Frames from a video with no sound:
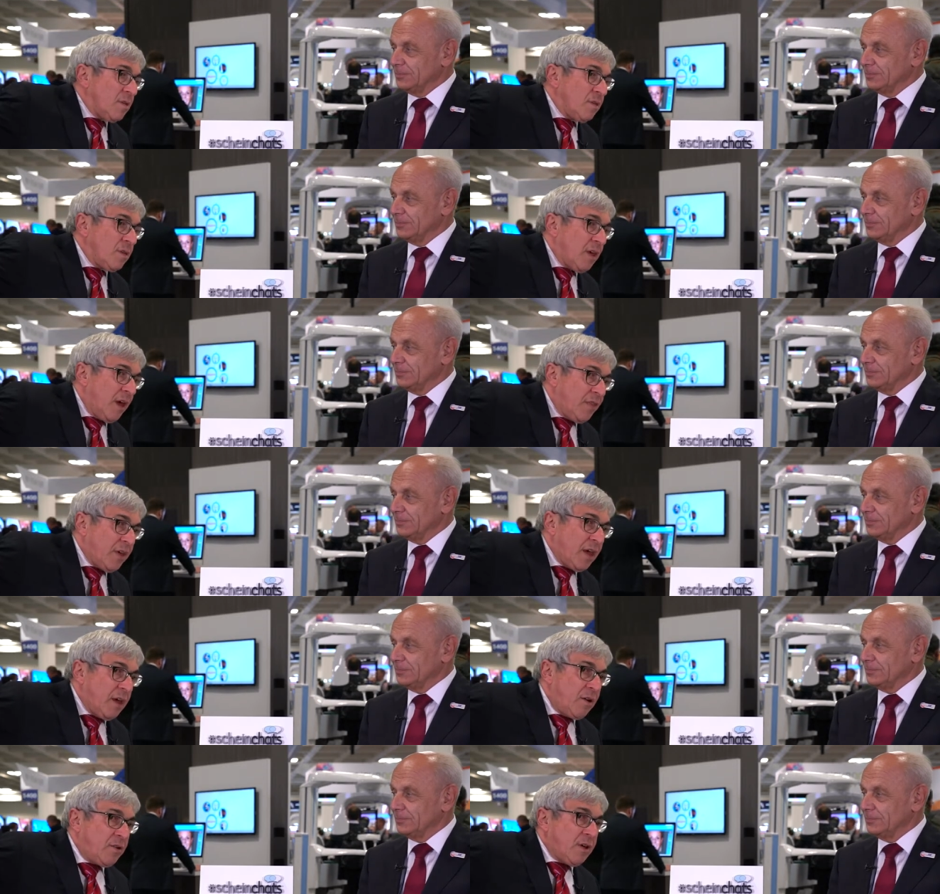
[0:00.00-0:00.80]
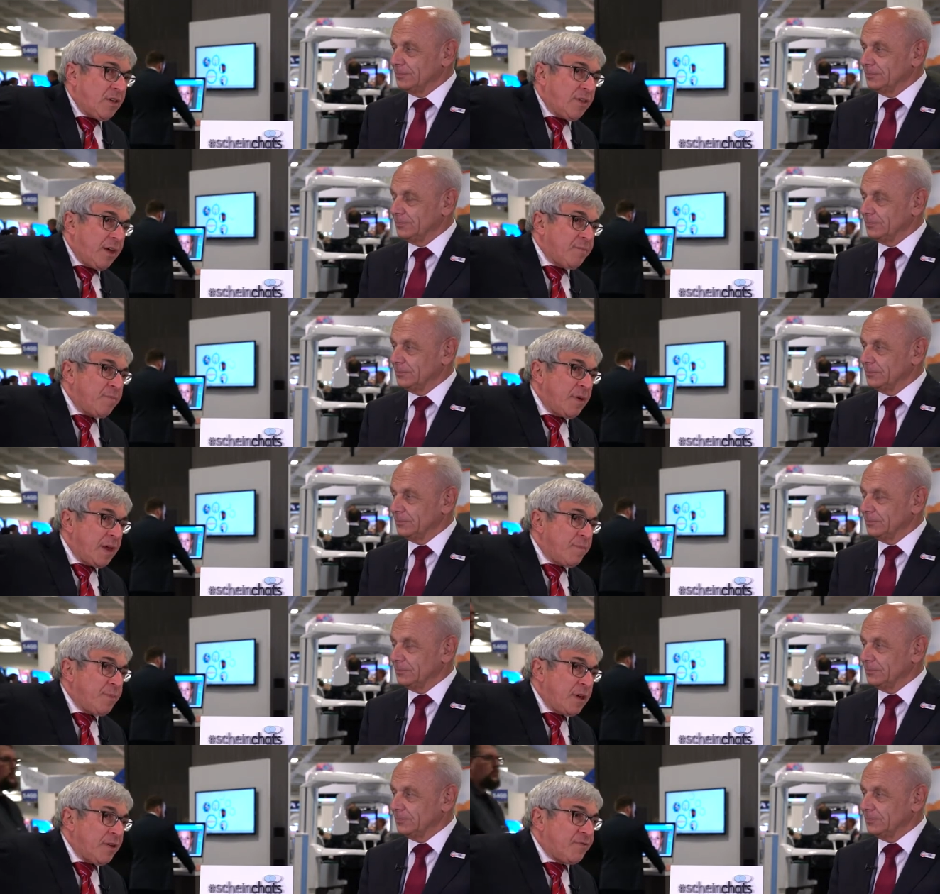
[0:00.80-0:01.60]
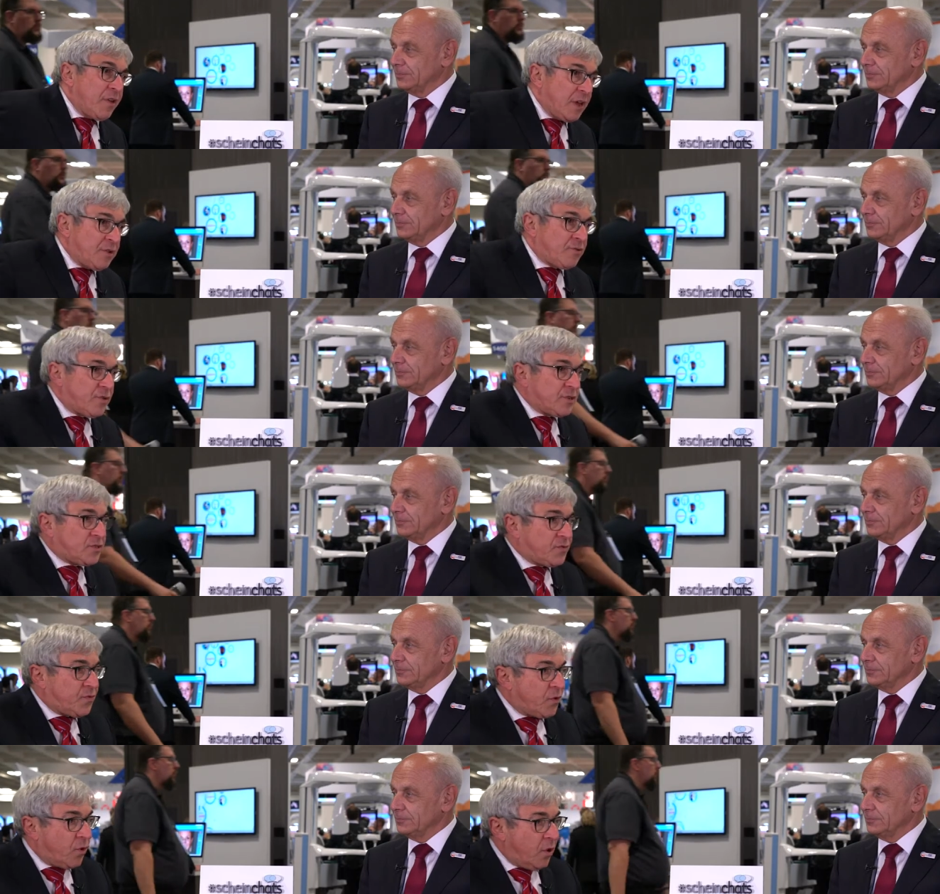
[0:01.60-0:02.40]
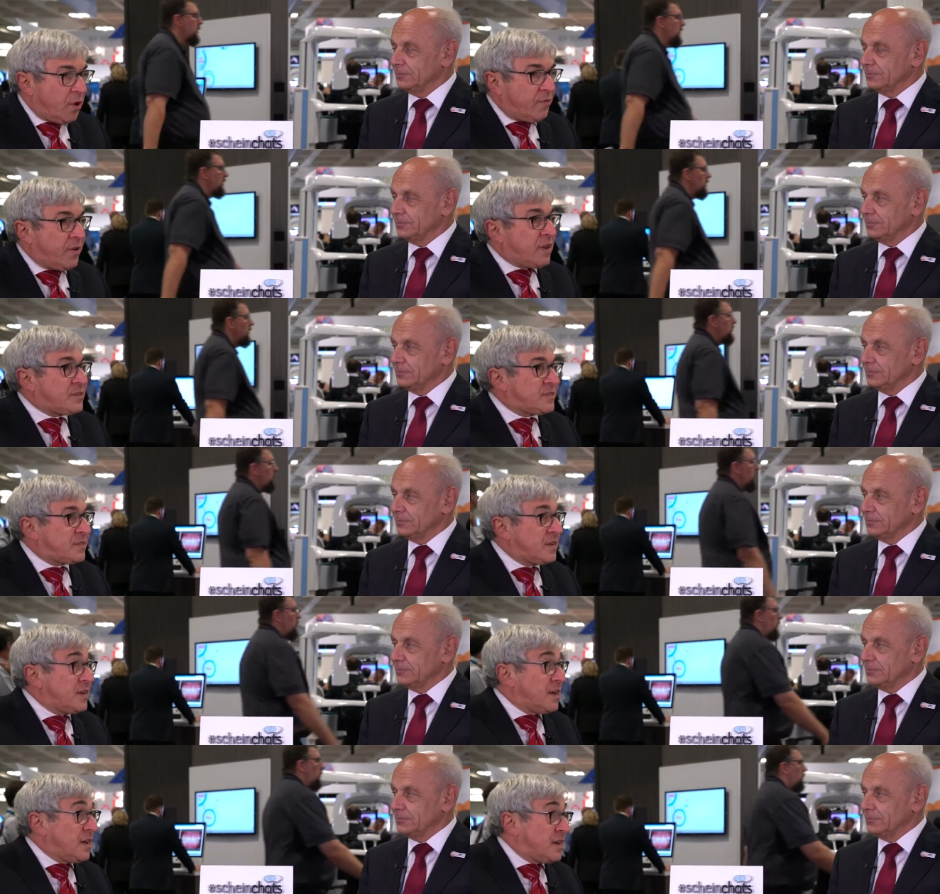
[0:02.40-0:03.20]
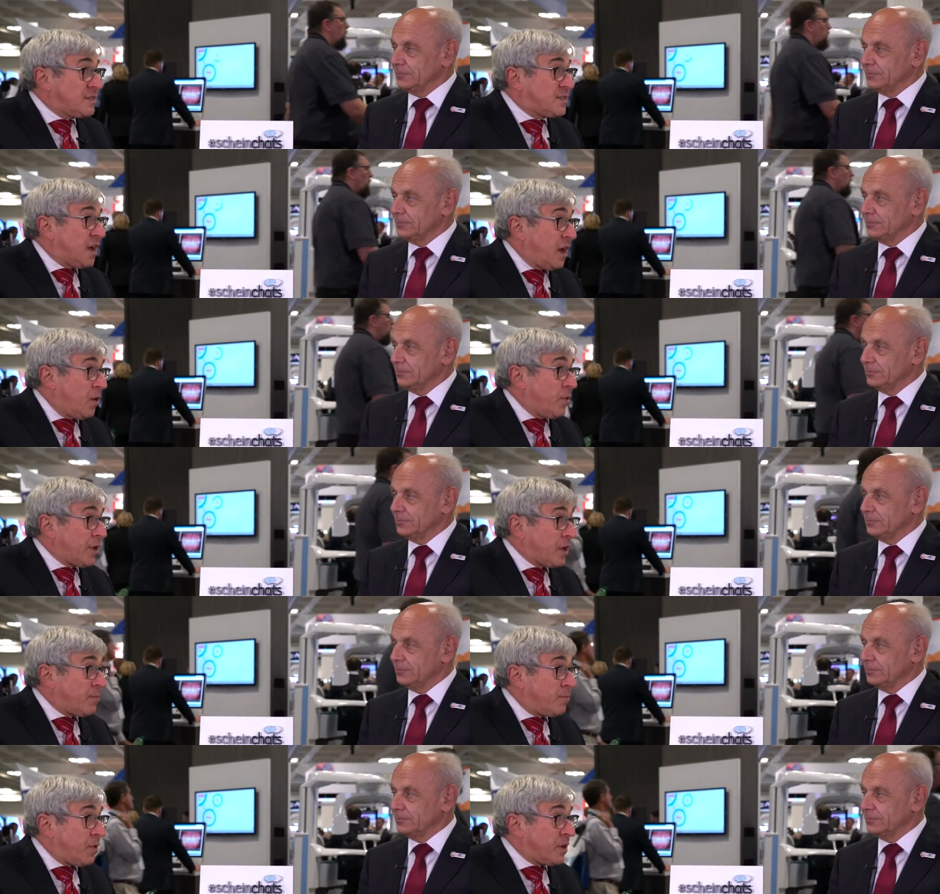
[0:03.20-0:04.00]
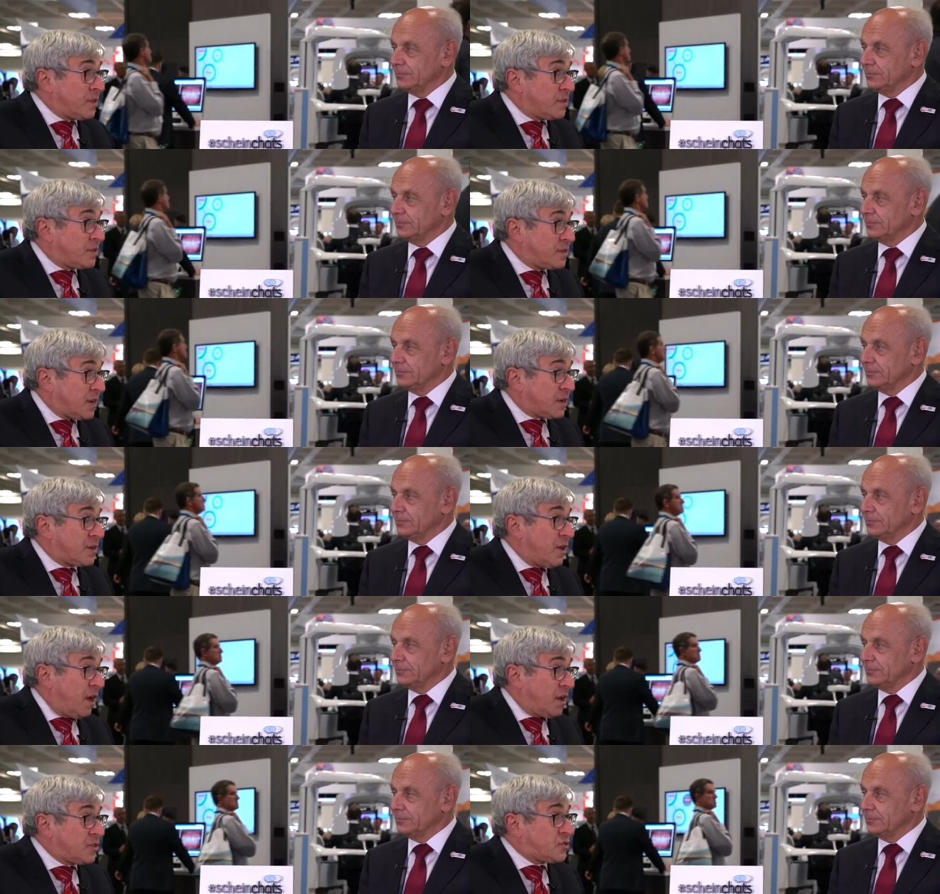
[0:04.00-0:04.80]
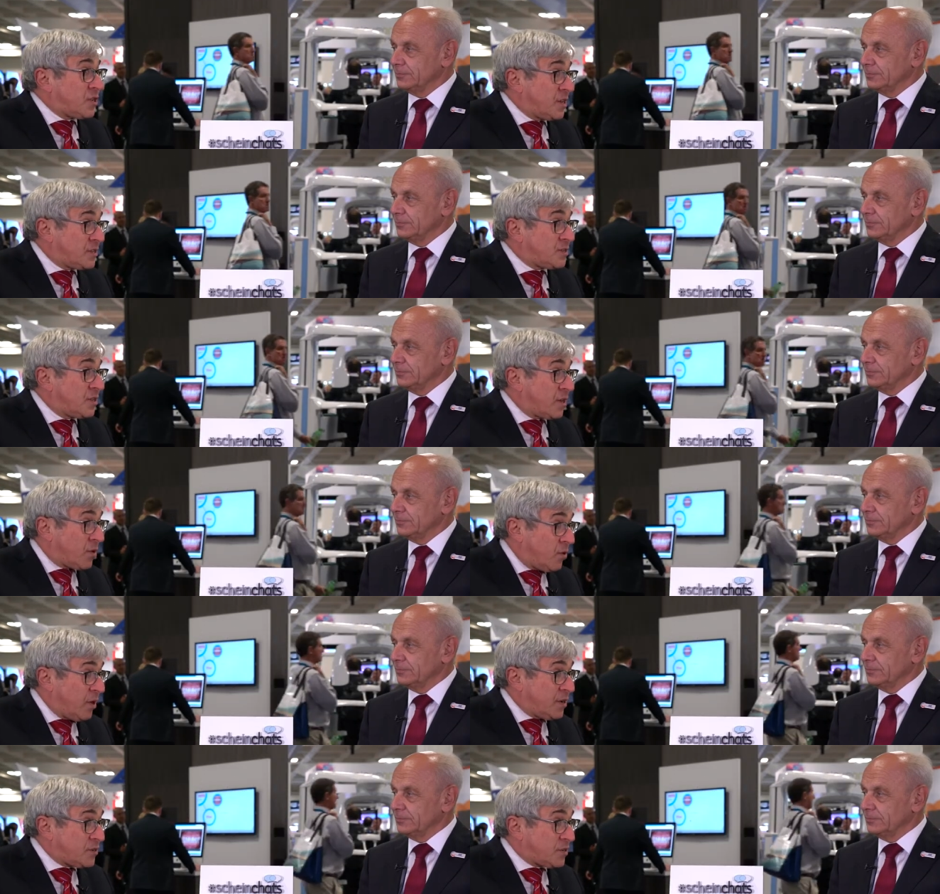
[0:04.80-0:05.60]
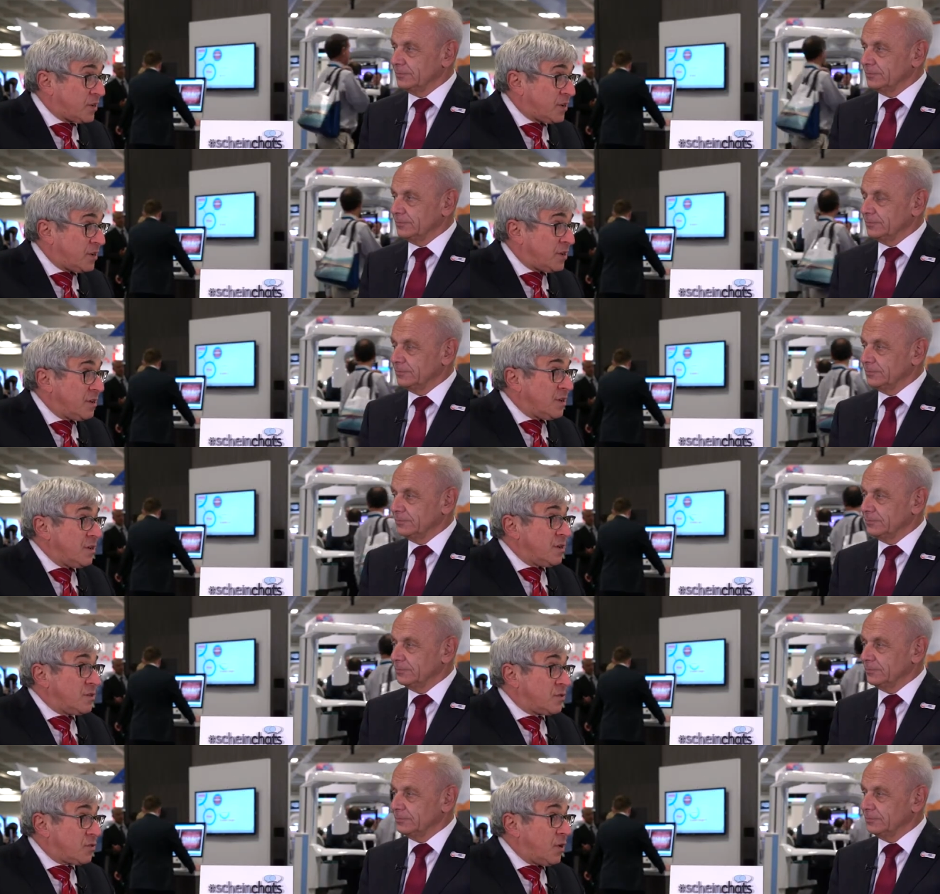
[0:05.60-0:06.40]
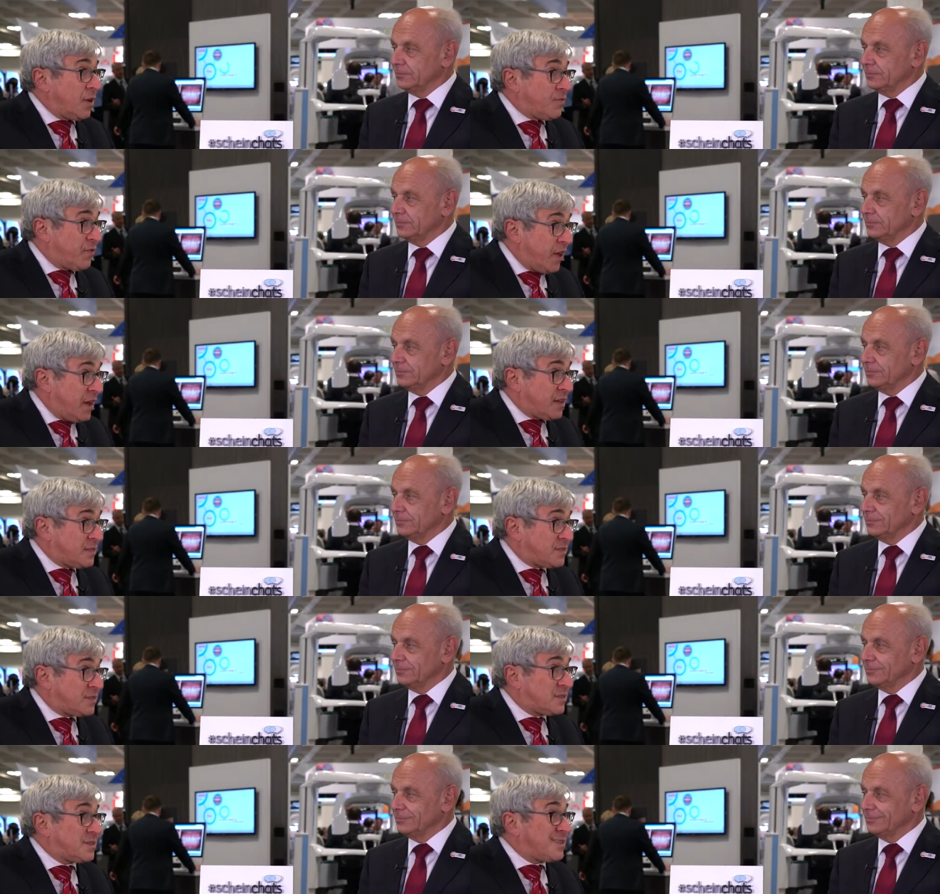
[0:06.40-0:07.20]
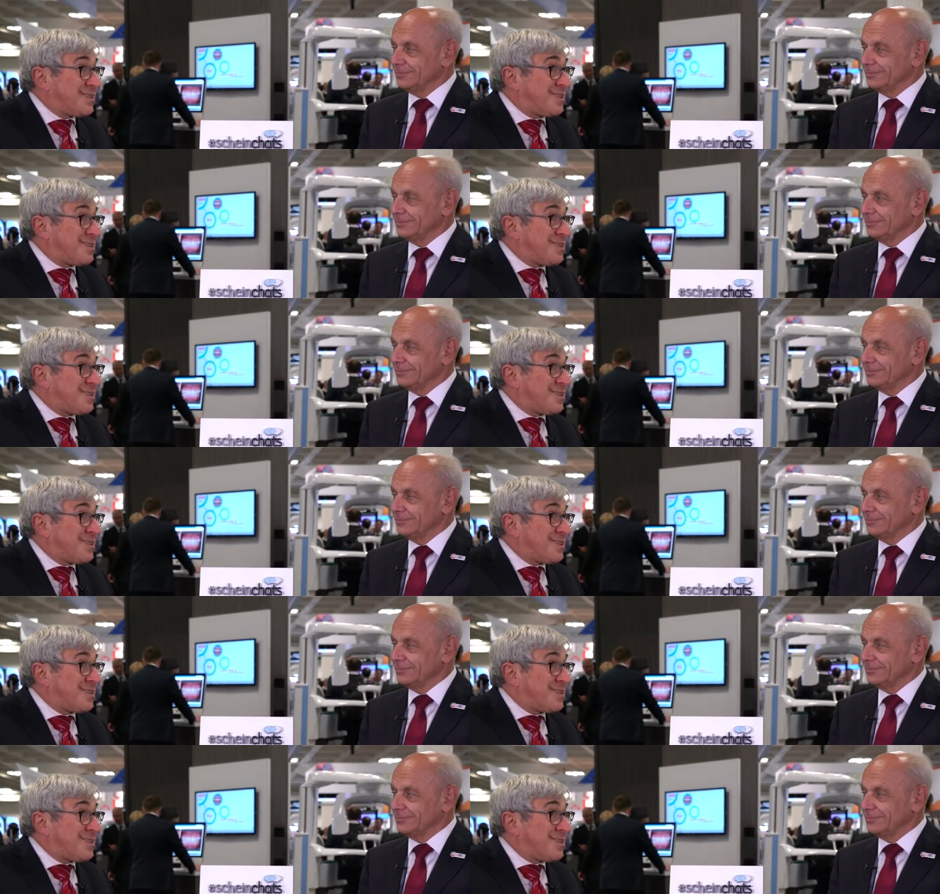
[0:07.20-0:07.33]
Speaker 1: the other area that may be of interest for all of us is how we can bring technology into the equation to advance